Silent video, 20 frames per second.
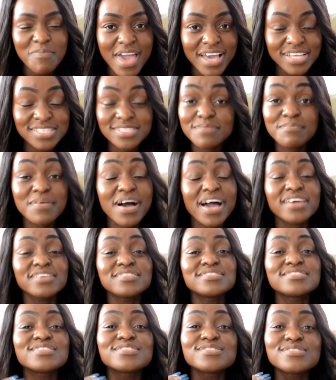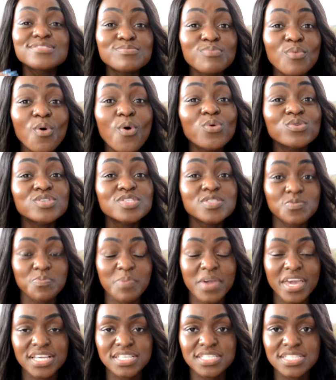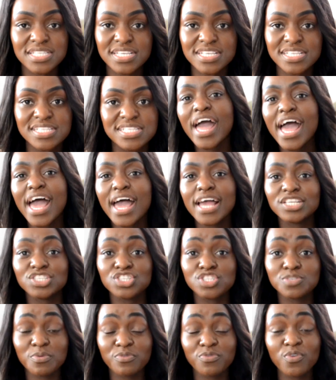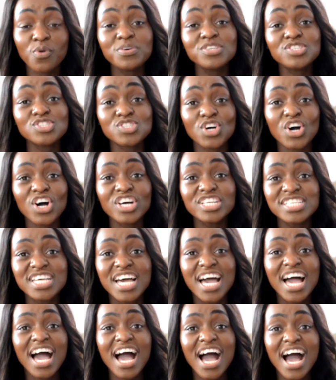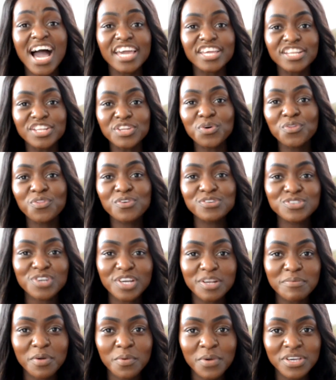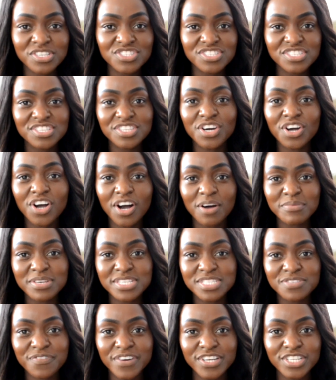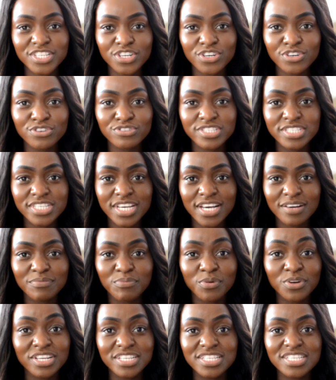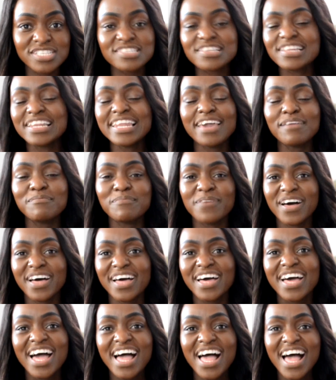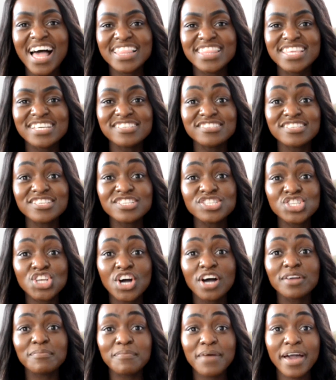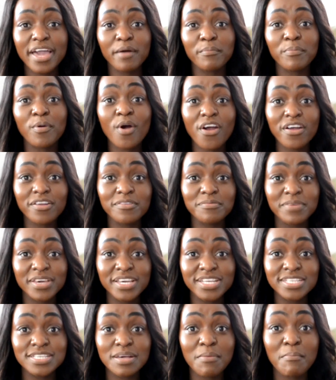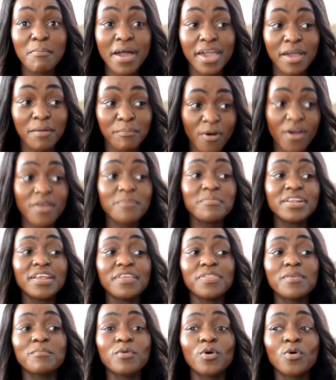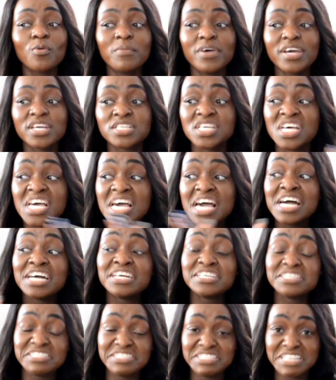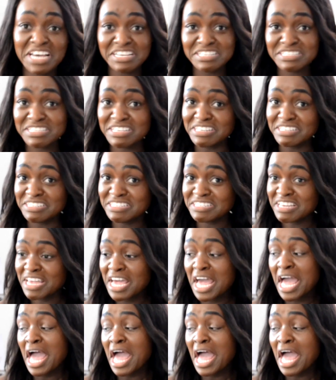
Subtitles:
maximize small spaces. And just before we start, I know there's going to be questions in the comments if I don't put a disclaimer. This is not my apartment. My apartment at the moment doesn't